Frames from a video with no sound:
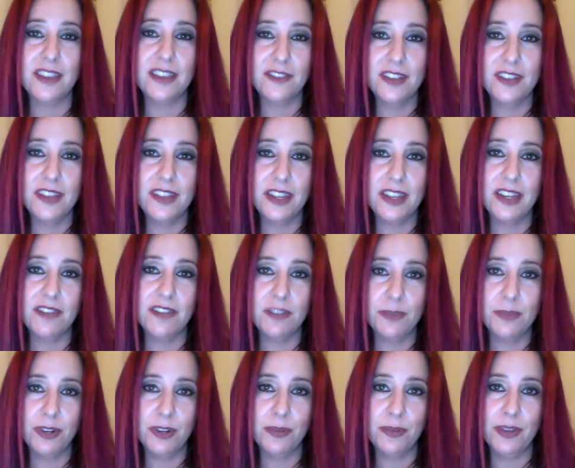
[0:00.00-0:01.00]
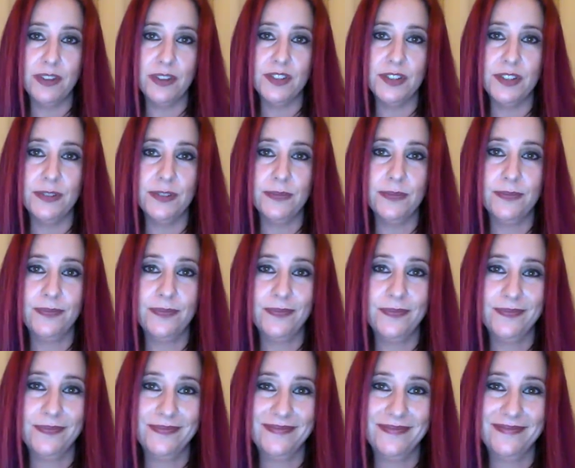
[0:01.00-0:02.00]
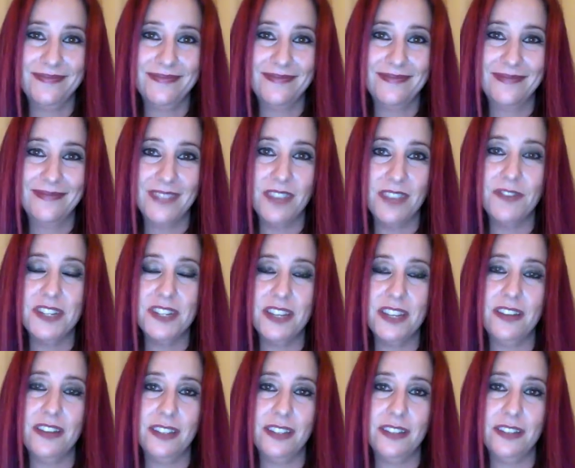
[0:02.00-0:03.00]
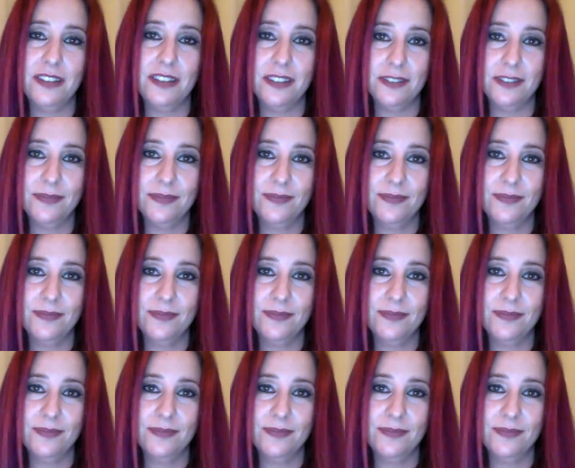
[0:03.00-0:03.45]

everything and everyone around you, every day, all day long.